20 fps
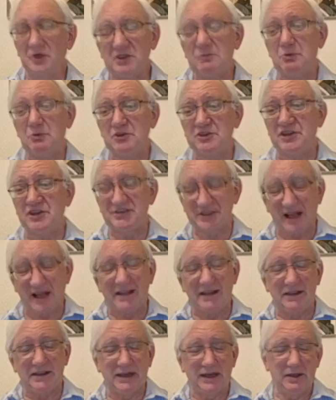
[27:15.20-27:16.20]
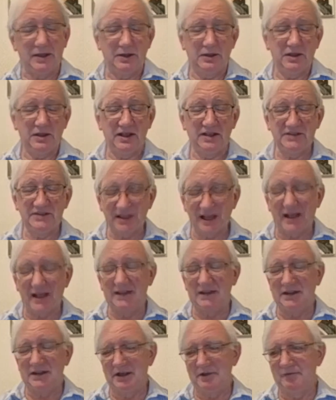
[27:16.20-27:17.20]
Which was exactly
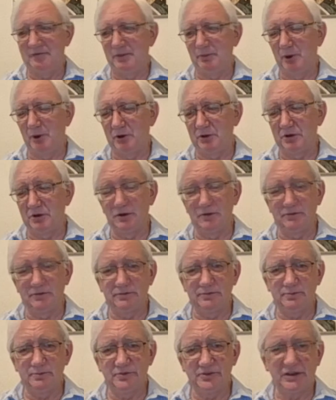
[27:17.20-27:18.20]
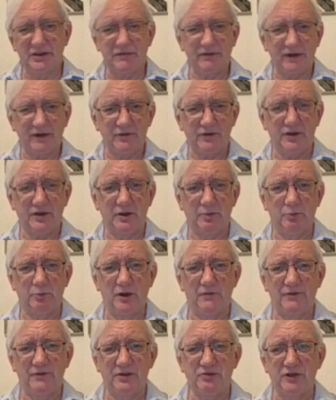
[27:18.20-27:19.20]
the model of South Africa,
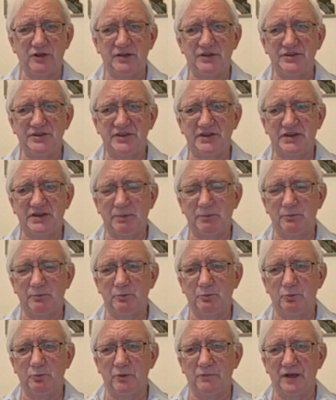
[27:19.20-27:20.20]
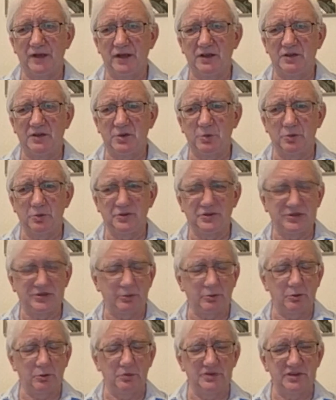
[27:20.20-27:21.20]
where they tried to set up what they called
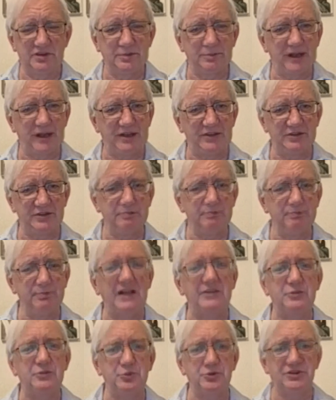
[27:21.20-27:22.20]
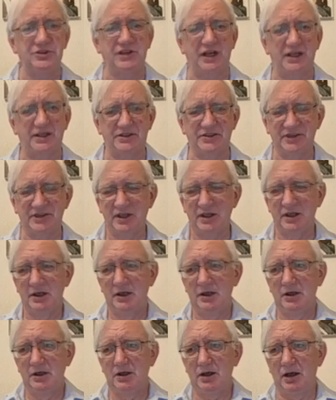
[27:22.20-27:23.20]
so-called independent Bantustans,
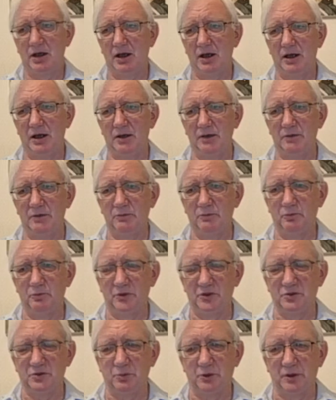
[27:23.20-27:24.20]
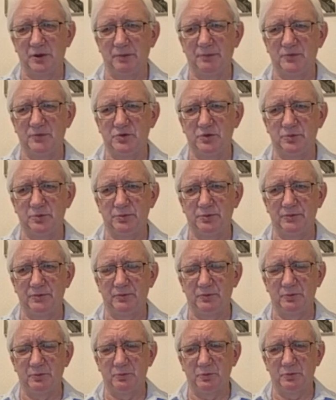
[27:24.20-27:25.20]
which were
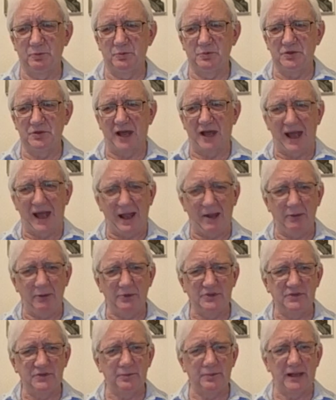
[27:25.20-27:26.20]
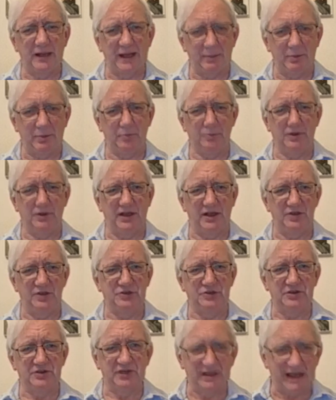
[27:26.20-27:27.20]
to house the black
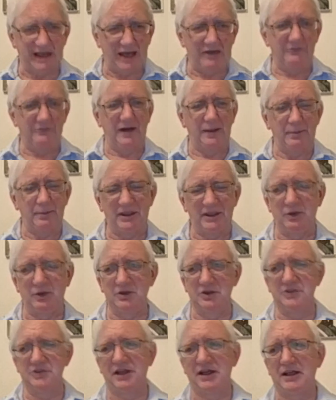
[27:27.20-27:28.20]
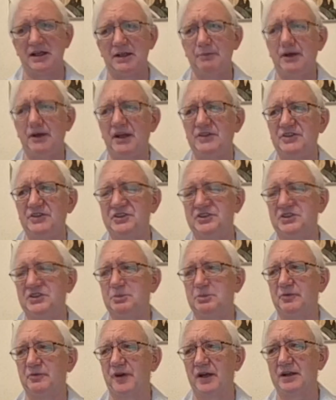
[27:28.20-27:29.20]
population and allow them in on a daily
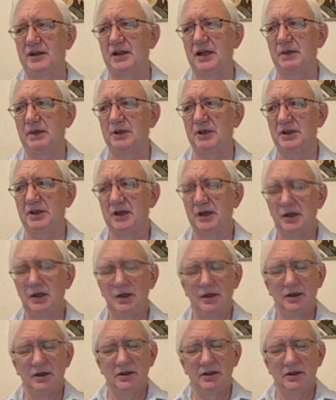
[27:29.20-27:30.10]
basis to provide labor.